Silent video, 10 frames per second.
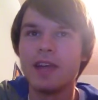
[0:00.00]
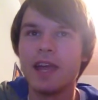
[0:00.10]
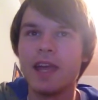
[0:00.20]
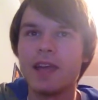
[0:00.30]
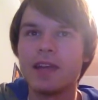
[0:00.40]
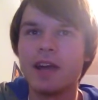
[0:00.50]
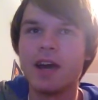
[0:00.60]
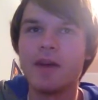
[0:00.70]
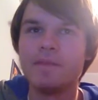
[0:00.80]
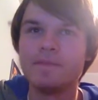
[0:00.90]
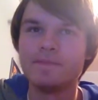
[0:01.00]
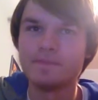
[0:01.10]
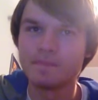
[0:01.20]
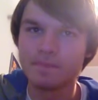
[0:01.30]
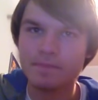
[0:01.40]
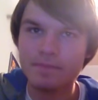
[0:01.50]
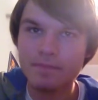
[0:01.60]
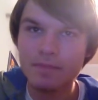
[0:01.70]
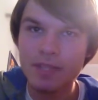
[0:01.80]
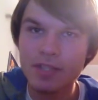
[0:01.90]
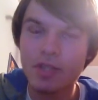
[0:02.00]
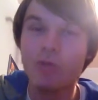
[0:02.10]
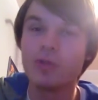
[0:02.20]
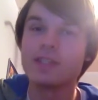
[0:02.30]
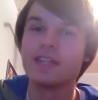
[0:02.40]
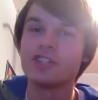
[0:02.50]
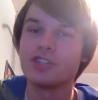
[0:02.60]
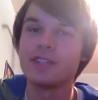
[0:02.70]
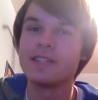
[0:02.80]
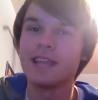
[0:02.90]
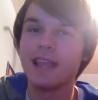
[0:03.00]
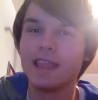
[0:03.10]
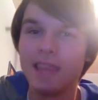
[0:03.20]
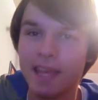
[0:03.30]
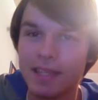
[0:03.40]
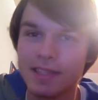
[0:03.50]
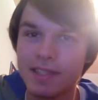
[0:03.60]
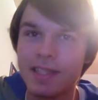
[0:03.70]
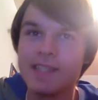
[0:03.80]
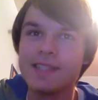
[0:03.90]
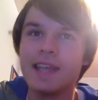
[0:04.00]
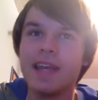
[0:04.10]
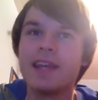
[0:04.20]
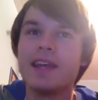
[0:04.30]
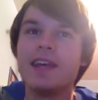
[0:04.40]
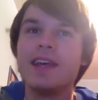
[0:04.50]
And so Chris Algieri said this. He said,